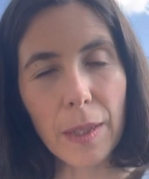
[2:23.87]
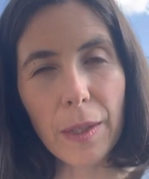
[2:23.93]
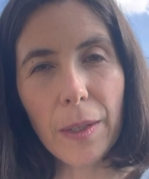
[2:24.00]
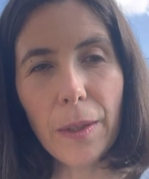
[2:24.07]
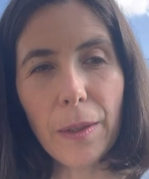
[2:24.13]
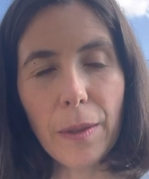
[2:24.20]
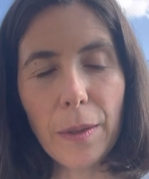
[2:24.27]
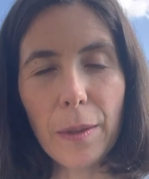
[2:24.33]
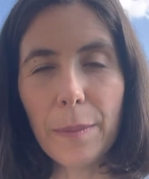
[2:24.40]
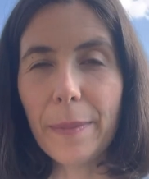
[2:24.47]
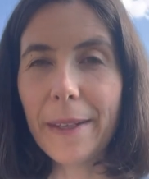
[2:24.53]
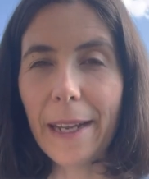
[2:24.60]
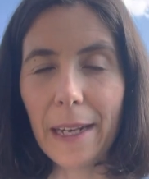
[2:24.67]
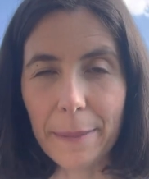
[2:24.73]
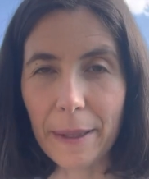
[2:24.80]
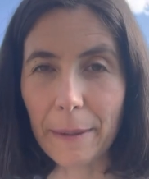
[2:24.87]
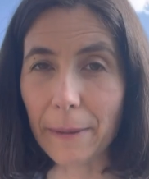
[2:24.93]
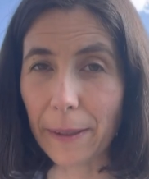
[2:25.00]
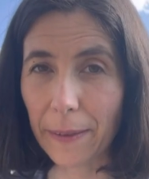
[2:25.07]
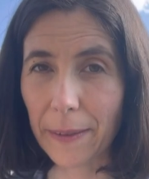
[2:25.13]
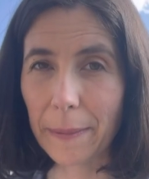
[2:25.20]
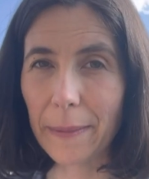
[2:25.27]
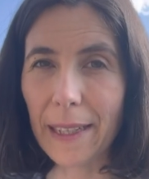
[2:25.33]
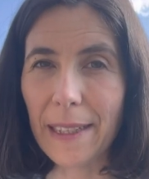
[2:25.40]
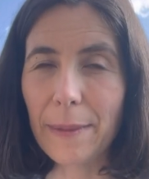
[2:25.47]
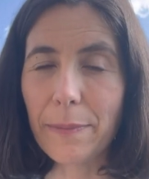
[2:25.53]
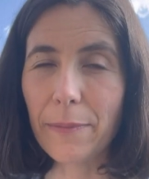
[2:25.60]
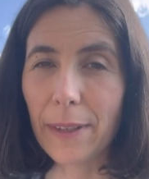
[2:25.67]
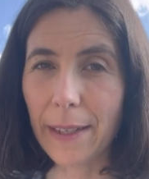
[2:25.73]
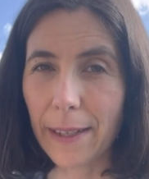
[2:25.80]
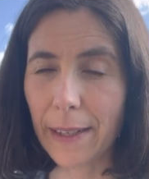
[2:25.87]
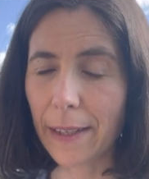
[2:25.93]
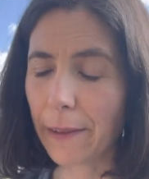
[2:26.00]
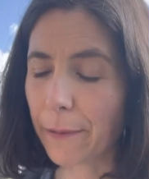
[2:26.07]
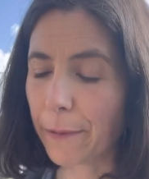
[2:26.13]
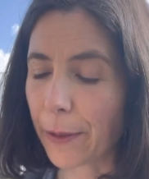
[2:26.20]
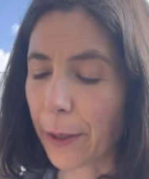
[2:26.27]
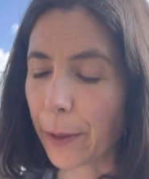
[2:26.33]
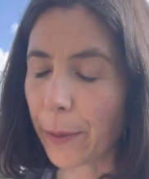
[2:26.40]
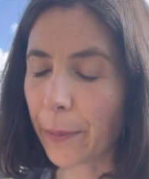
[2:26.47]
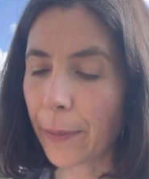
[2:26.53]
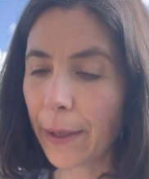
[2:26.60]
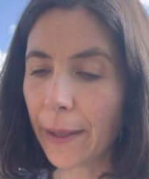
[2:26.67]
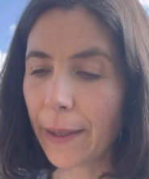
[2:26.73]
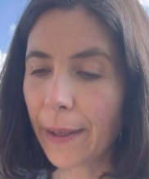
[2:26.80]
who Penelope Wilton plays brilliantly in the film.